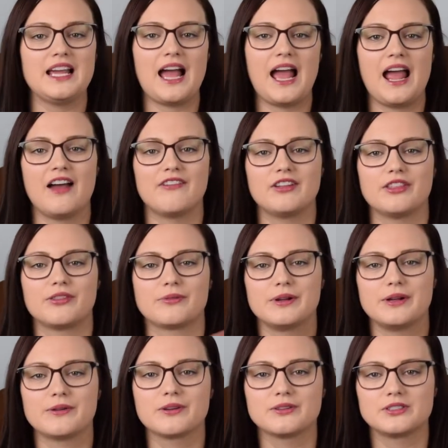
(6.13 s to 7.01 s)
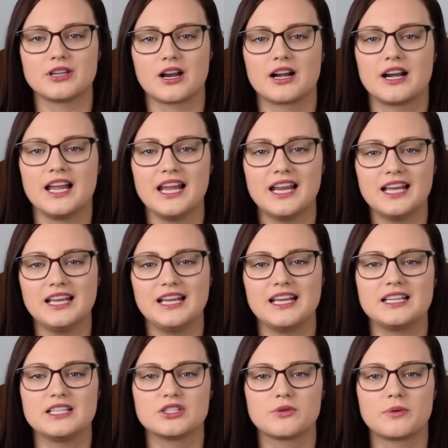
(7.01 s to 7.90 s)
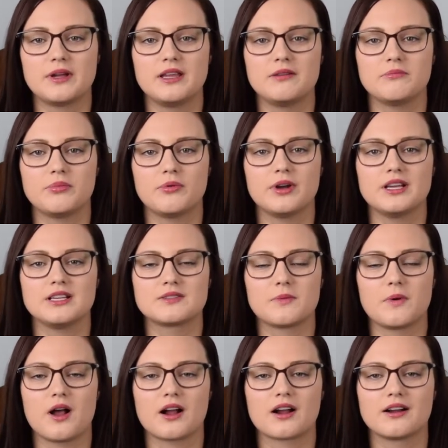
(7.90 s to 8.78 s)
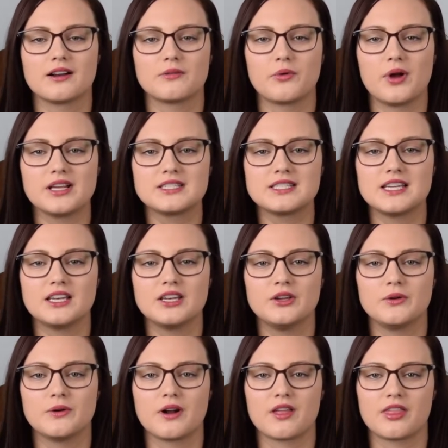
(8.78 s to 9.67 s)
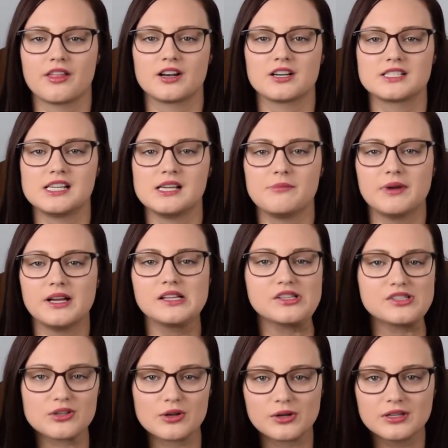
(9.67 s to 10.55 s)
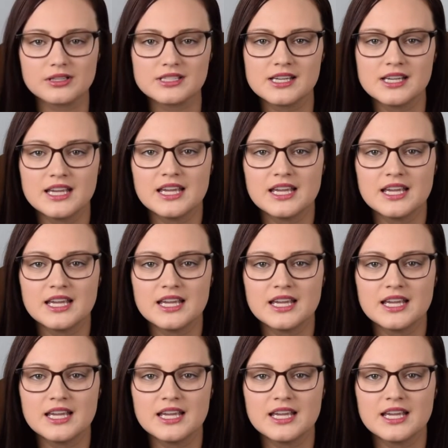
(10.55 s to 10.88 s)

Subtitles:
I have a 3-year-old daughter Hannah and twin boys Walker and Weston who are 13 months old.